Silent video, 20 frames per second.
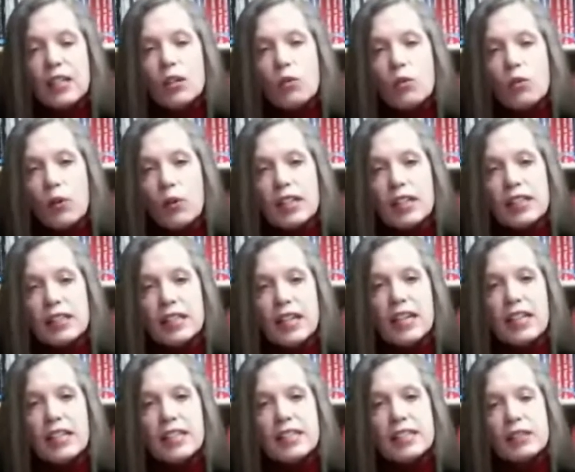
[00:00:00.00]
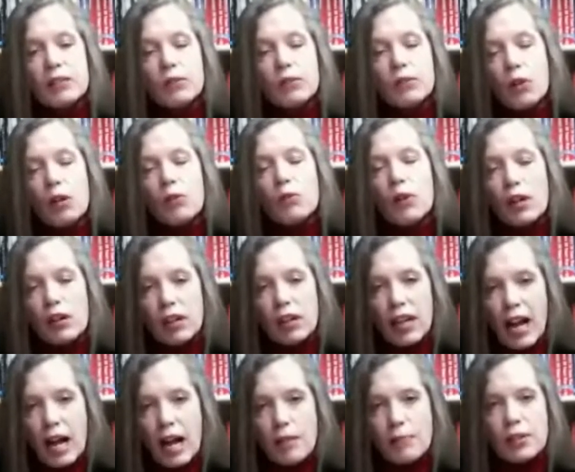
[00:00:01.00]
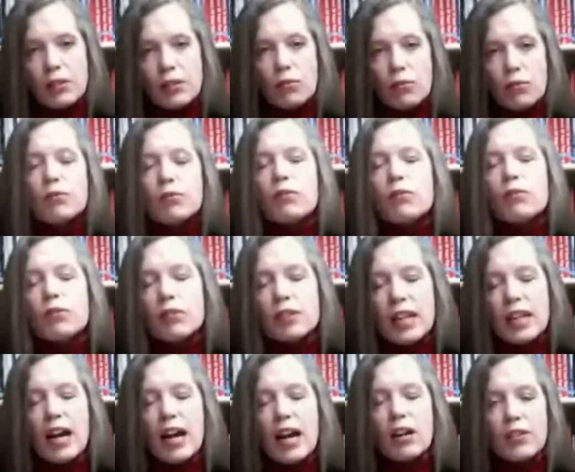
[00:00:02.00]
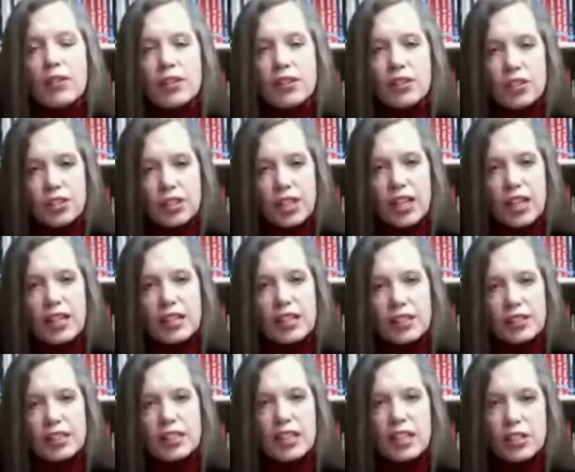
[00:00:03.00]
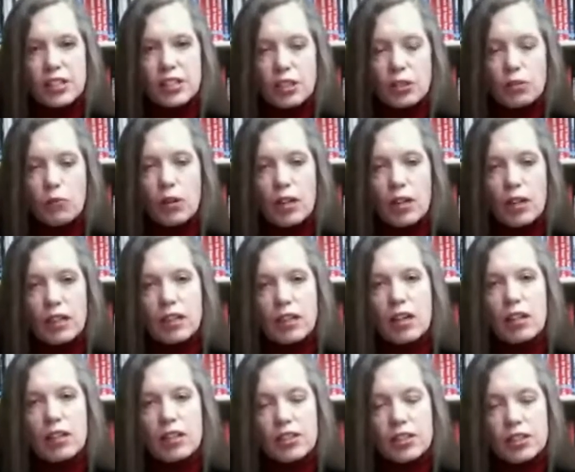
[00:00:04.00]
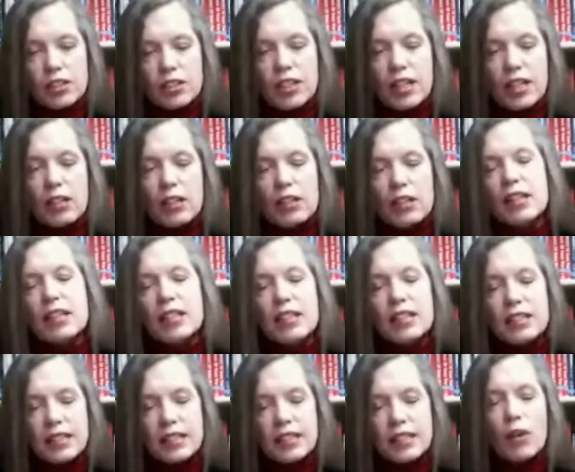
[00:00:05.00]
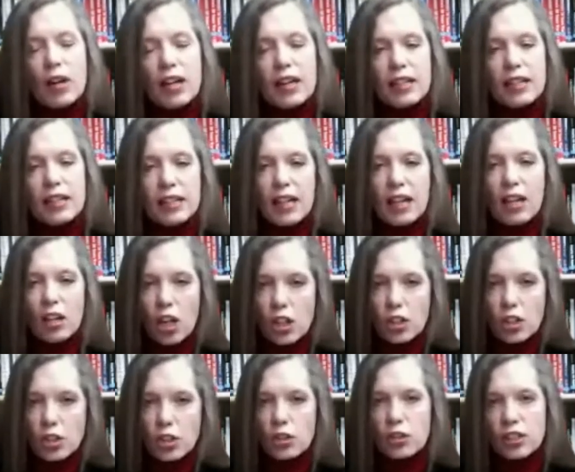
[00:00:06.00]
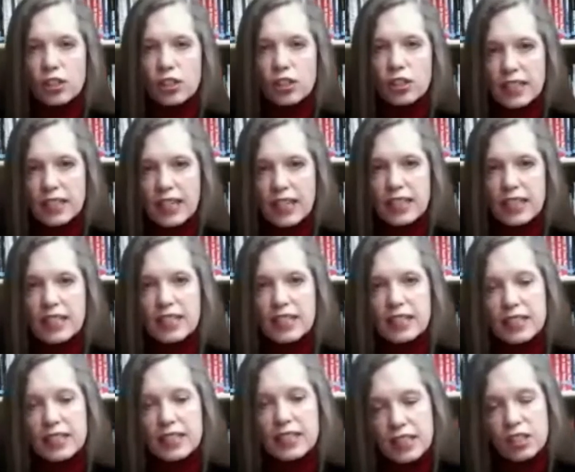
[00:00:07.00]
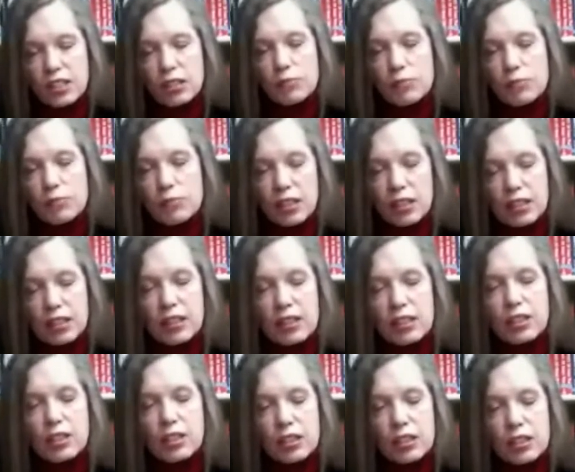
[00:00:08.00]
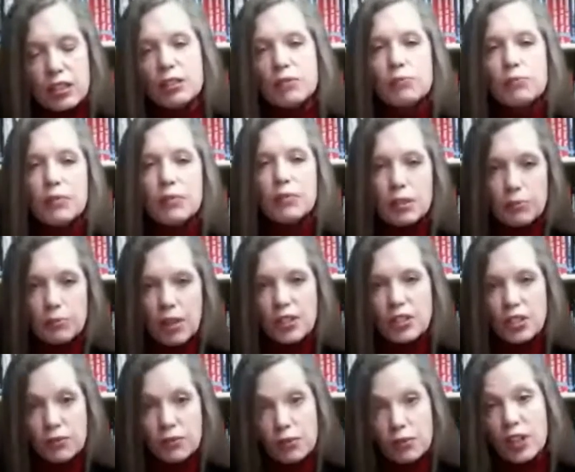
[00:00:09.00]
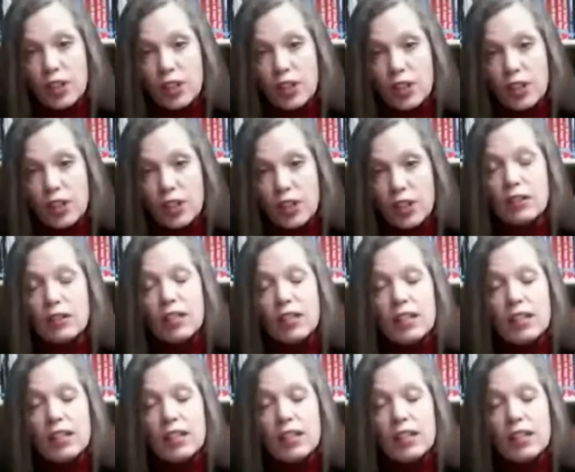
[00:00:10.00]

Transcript: What it does, what will happen now that the state is engaging in what I call a statewide longitudinal data system, it's in the process of creating that.